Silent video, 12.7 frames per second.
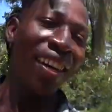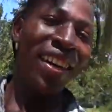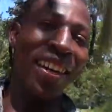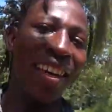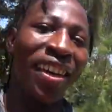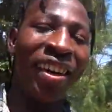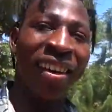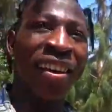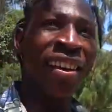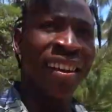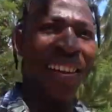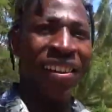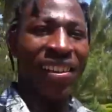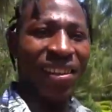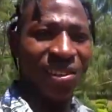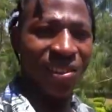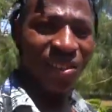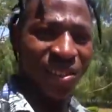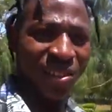Yeah. Thank
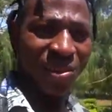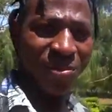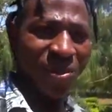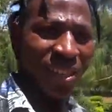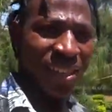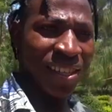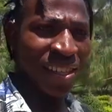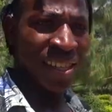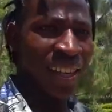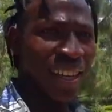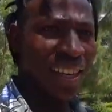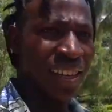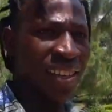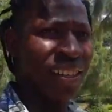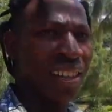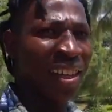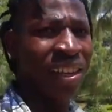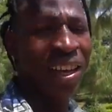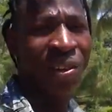you so much. And
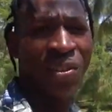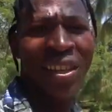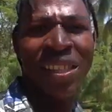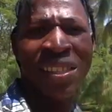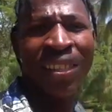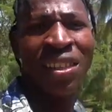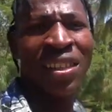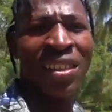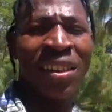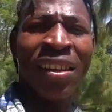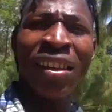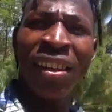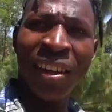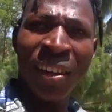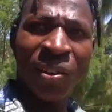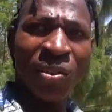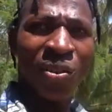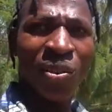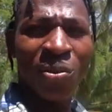I wanna say
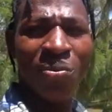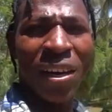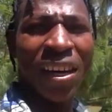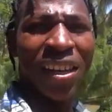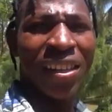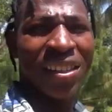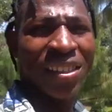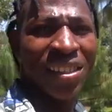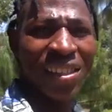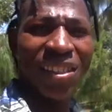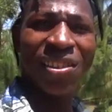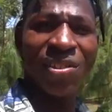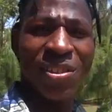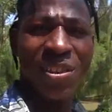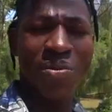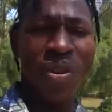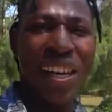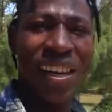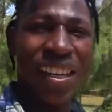goodbye. See you in
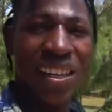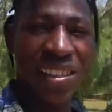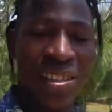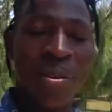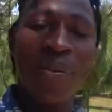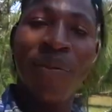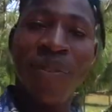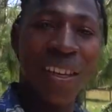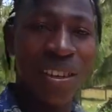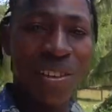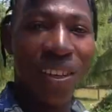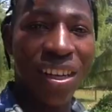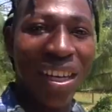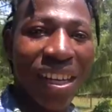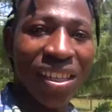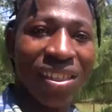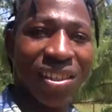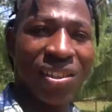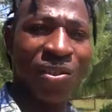my next video,
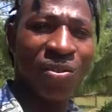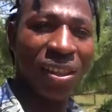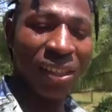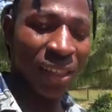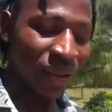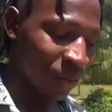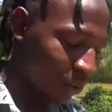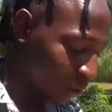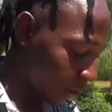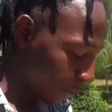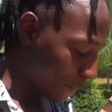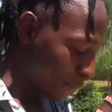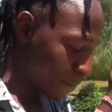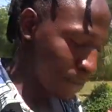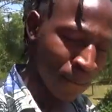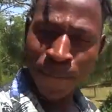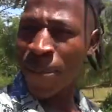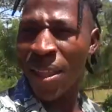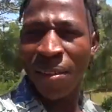guys. Greetings from
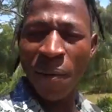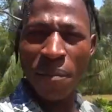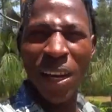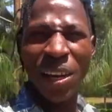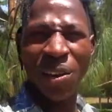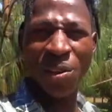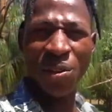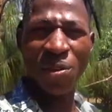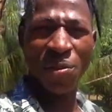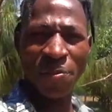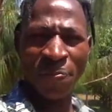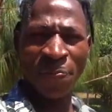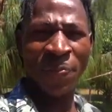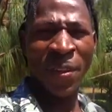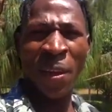my home.